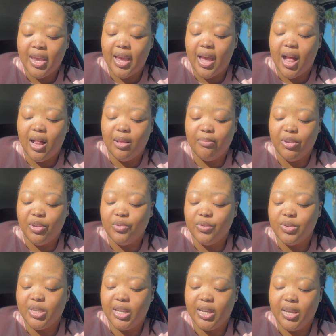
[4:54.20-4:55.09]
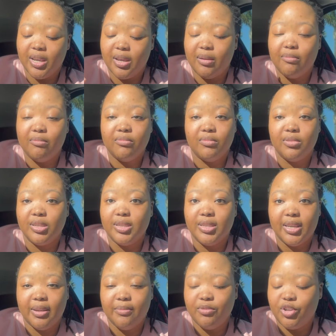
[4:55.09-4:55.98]
I'll be using the
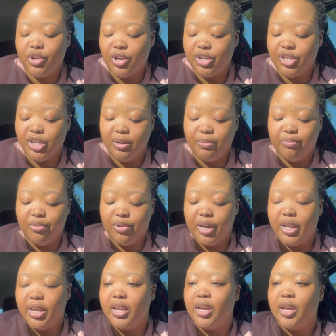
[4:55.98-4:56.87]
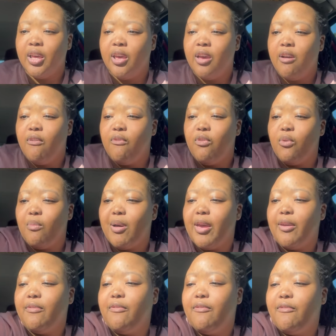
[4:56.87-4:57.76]
same charging brick for
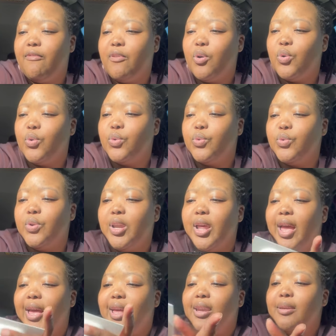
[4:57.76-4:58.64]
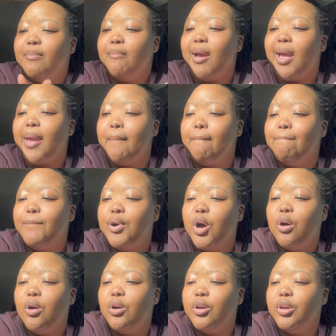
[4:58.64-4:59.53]
my phone and my
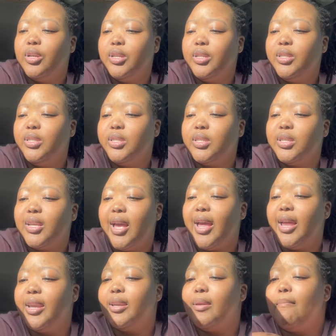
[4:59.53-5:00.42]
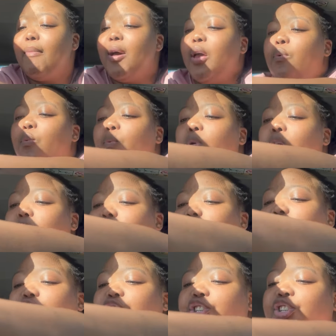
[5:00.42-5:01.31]
pods and my
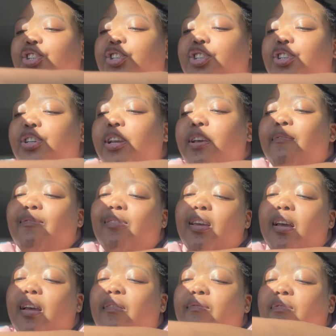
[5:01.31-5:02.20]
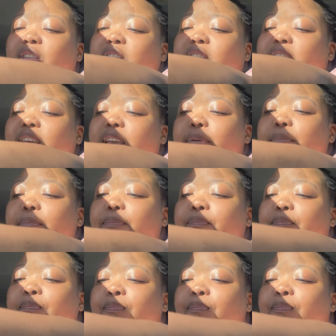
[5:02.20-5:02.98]
watch if they have the same